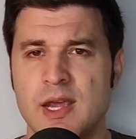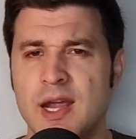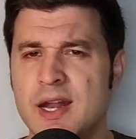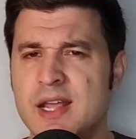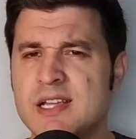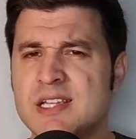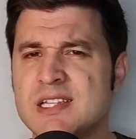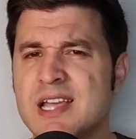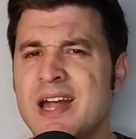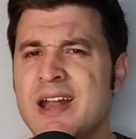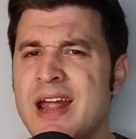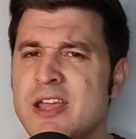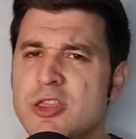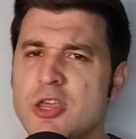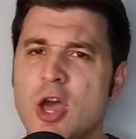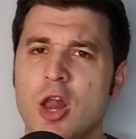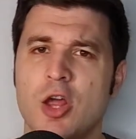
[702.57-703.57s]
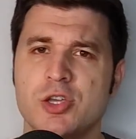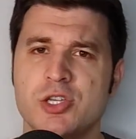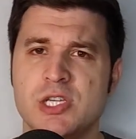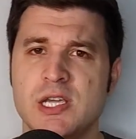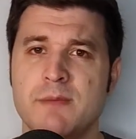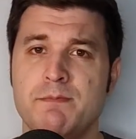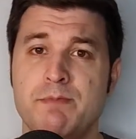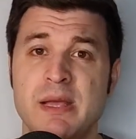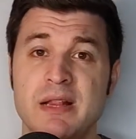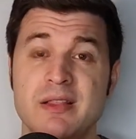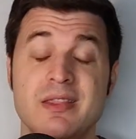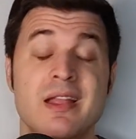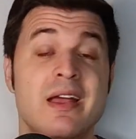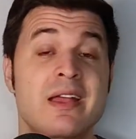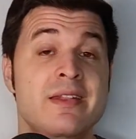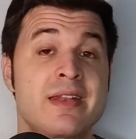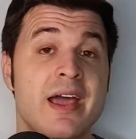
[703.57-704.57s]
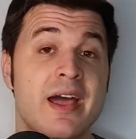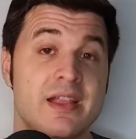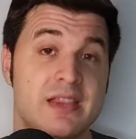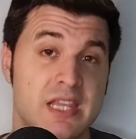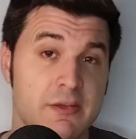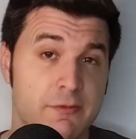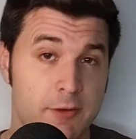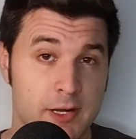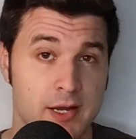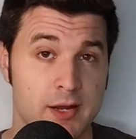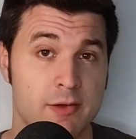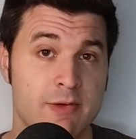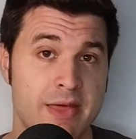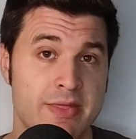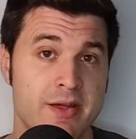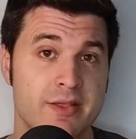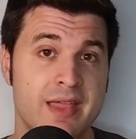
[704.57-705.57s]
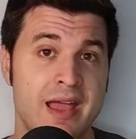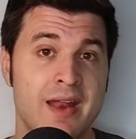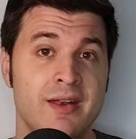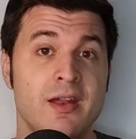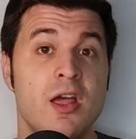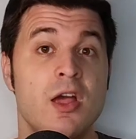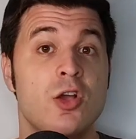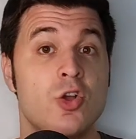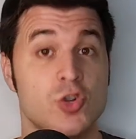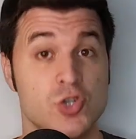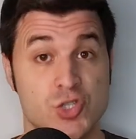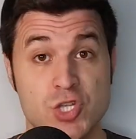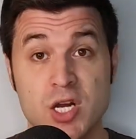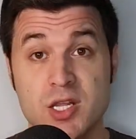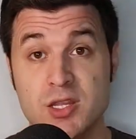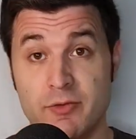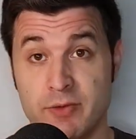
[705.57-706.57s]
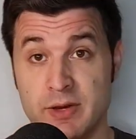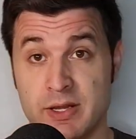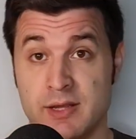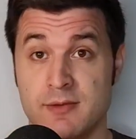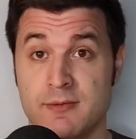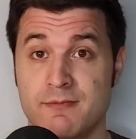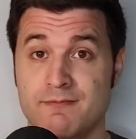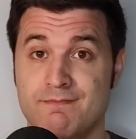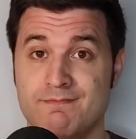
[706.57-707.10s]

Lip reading: It is an ideology built negatively rather than constructively.